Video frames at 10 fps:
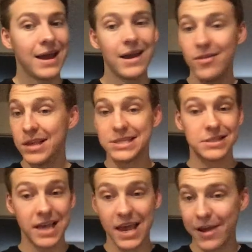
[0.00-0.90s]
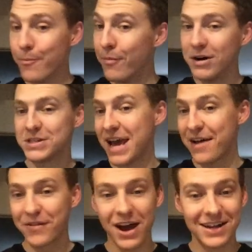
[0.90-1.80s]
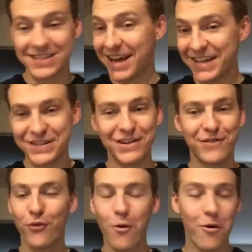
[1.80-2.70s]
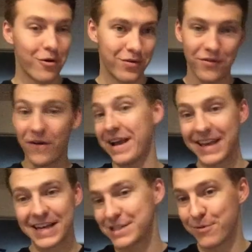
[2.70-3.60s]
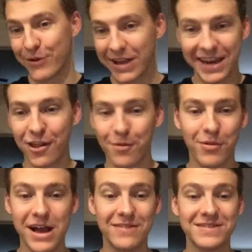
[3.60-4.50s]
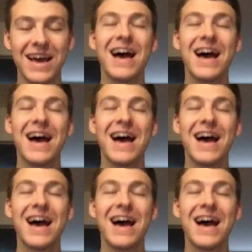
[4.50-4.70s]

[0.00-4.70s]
This is a must-have contest for the Vikings to be able to get into the playoffs.